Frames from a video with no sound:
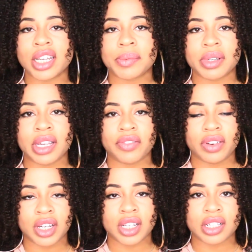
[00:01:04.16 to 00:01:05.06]
look up the
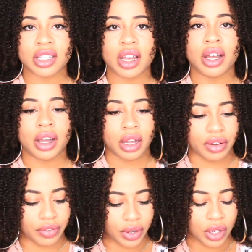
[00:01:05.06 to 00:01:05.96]
definitions
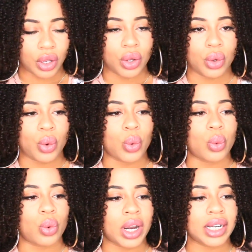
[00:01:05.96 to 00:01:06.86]
of
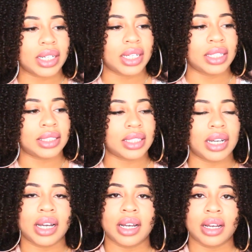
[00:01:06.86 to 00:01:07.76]
what is
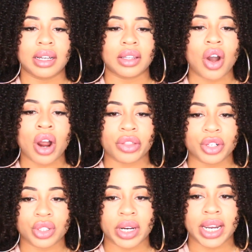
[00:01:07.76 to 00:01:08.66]
the author
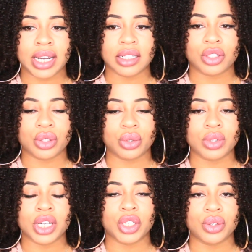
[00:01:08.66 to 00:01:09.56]
trying to
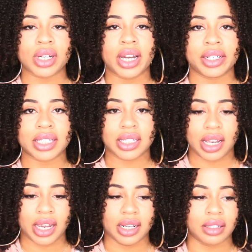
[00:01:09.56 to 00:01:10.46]
get you to
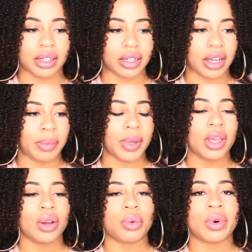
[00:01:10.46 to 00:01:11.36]
understand. Look up
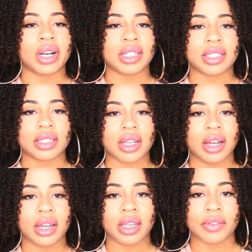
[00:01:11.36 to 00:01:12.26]
what is
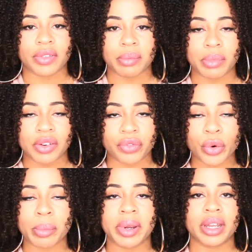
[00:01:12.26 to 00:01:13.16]

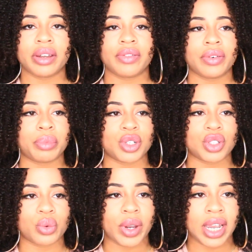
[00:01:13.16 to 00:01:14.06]
informative,
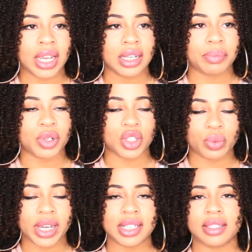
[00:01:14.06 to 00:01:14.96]

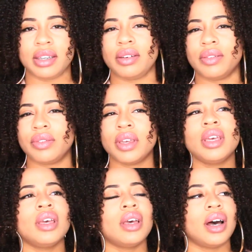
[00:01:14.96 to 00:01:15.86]
persuasive,
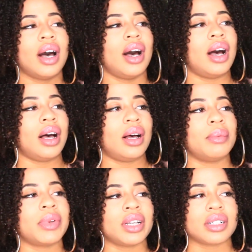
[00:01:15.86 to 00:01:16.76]

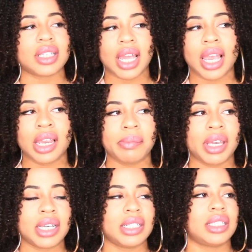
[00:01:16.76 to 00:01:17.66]

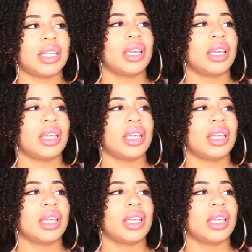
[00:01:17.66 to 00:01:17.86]
entertainment,